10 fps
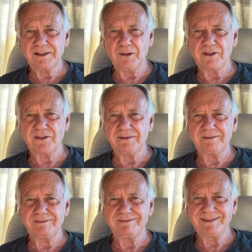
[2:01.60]
course,
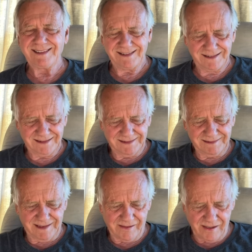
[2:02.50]

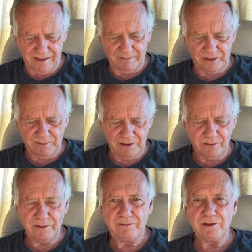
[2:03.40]
they sent them to me
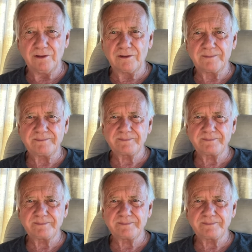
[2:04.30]
to review.